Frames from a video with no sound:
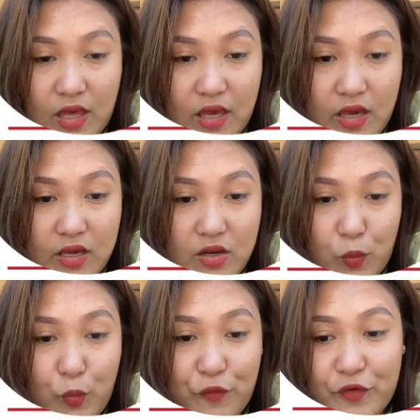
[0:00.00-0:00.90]
And
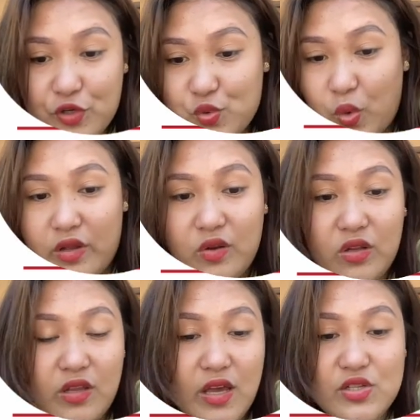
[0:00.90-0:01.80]
first one,
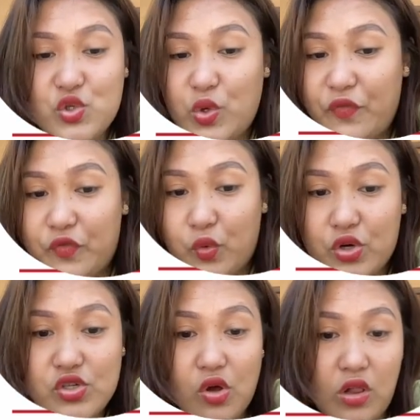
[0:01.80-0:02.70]
it's to
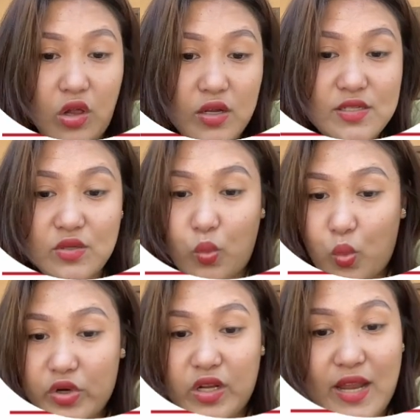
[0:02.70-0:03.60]
enforce all laws and
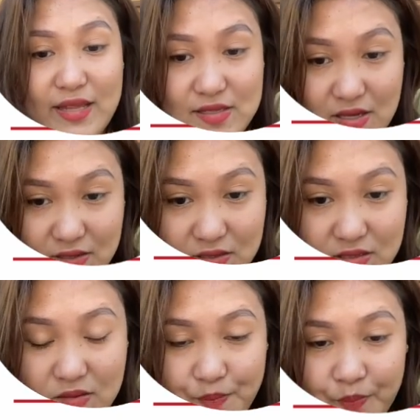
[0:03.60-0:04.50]

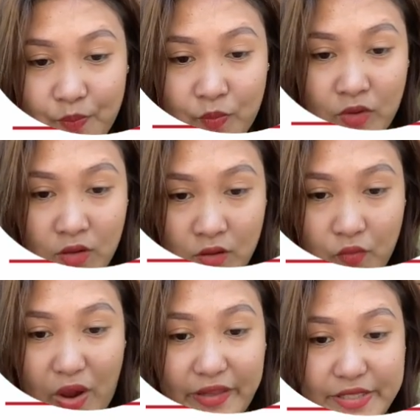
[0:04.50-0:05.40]
ordinances
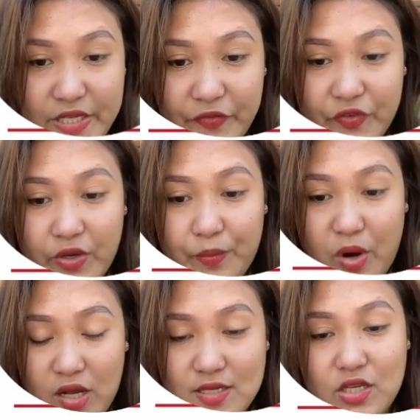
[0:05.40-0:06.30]
relative to the
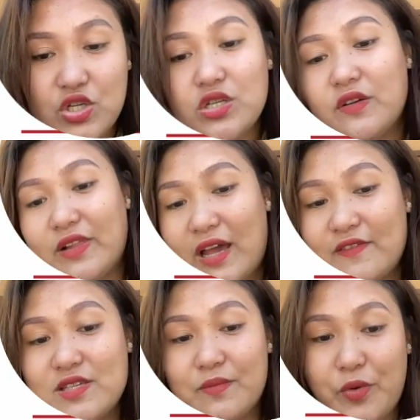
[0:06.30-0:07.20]
prosecution of
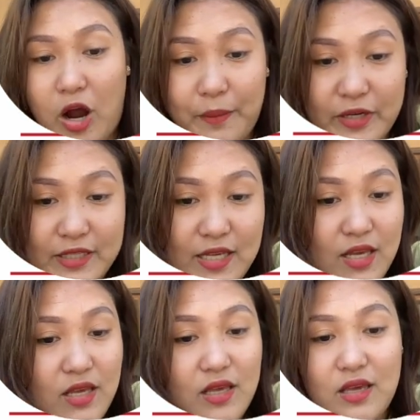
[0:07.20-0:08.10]
lives and
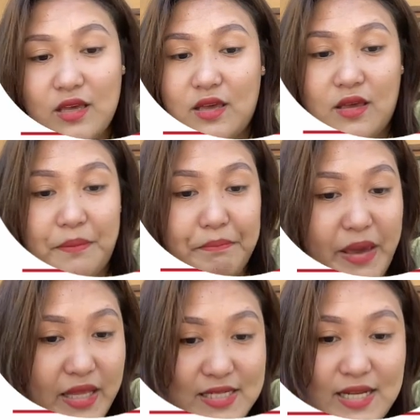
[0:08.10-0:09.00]
property,
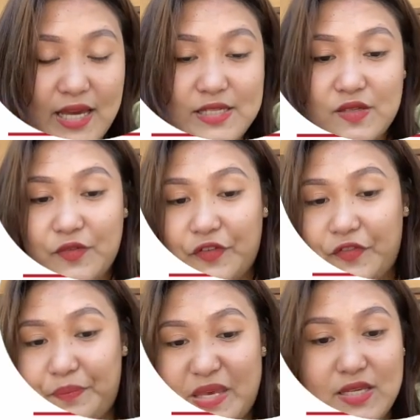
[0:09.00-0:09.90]
maintenance of
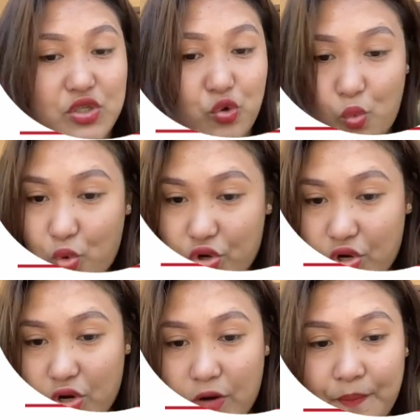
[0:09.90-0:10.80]
peace and
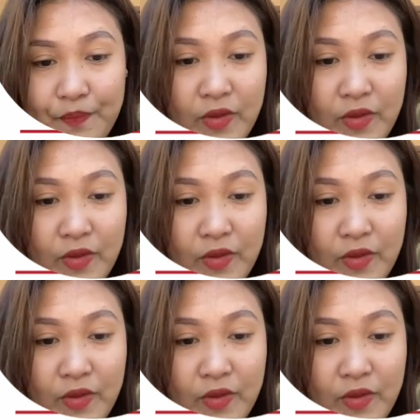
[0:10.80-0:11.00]
order,